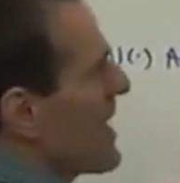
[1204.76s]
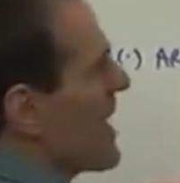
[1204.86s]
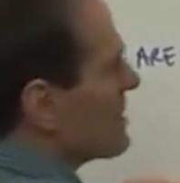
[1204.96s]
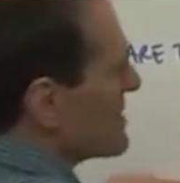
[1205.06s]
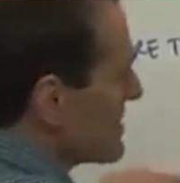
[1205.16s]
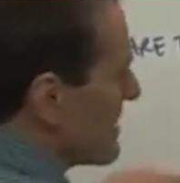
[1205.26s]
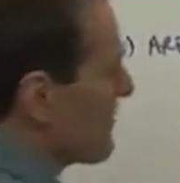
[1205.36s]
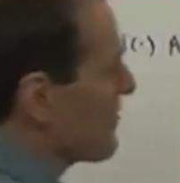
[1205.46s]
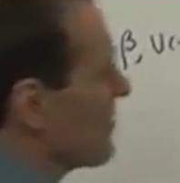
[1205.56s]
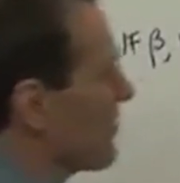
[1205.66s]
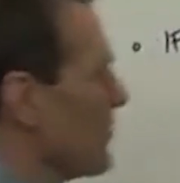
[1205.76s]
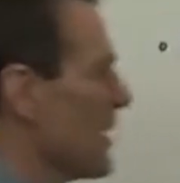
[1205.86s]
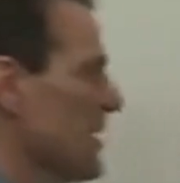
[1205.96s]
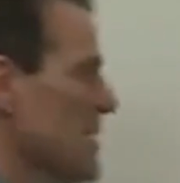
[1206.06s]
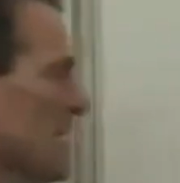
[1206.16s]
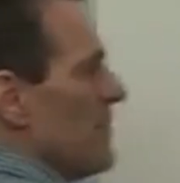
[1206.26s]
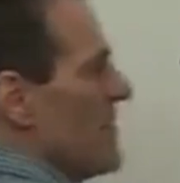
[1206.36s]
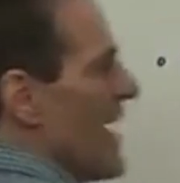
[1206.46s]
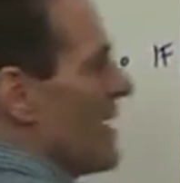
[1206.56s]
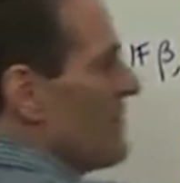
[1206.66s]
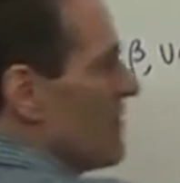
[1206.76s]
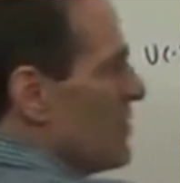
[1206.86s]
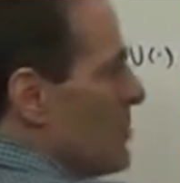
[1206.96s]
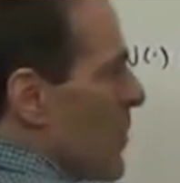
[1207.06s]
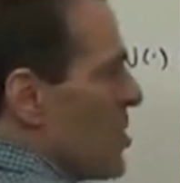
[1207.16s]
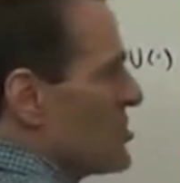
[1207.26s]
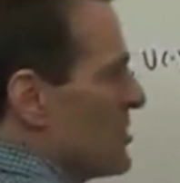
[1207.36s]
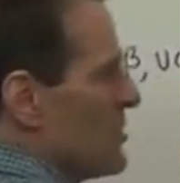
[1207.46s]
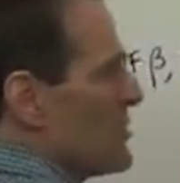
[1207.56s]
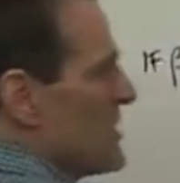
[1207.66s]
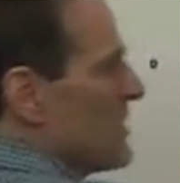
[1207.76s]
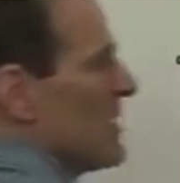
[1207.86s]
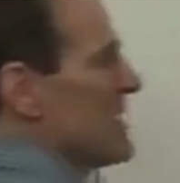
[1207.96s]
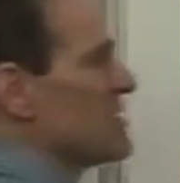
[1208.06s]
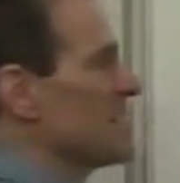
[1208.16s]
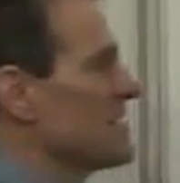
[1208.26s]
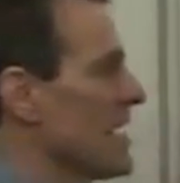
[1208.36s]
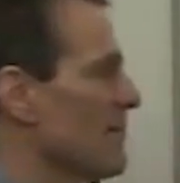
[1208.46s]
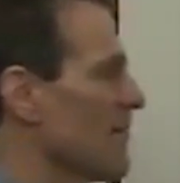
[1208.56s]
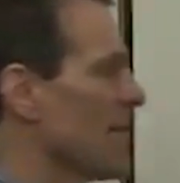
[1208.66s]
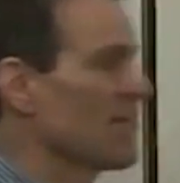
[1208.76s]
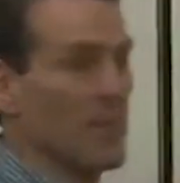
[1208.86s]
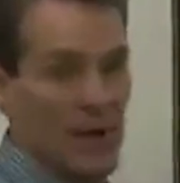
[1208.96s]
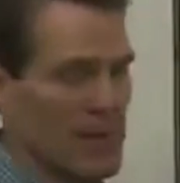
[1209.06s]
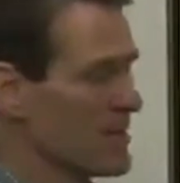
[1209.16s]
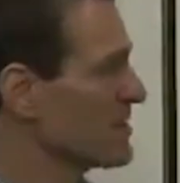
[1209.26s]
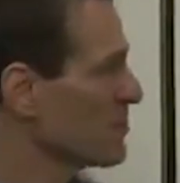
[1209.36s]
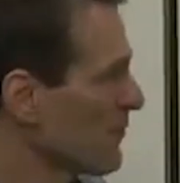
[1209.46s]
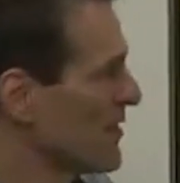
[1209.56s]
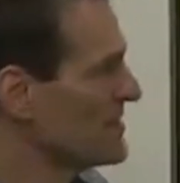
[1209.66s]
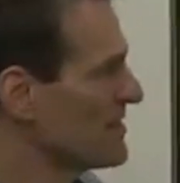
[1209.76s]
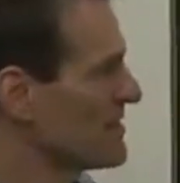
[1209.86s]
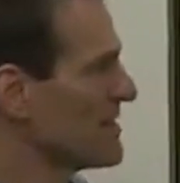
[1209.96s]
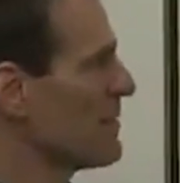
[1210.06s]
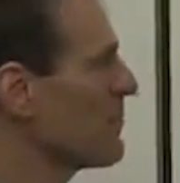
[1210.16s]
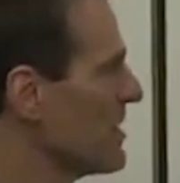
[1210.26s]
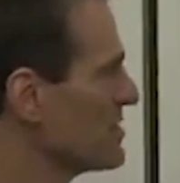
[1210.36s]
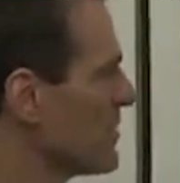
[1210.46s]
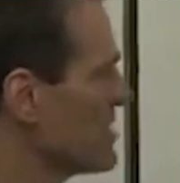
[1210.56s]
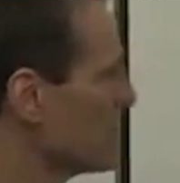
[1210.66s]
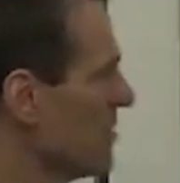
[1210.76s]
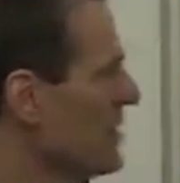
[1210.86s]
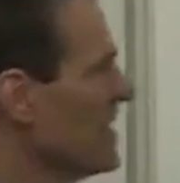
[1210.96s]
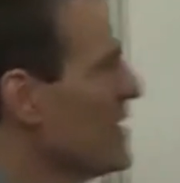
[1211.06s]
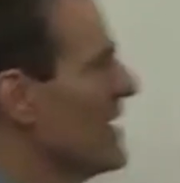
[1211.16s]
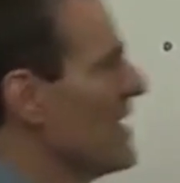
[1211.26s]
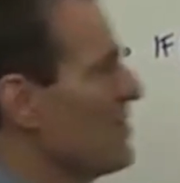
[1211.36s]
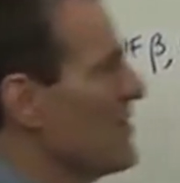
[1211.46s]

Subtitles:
gamma is the same for everybody, that marginal utility is the same for everybody because we're facing the same price ratio, and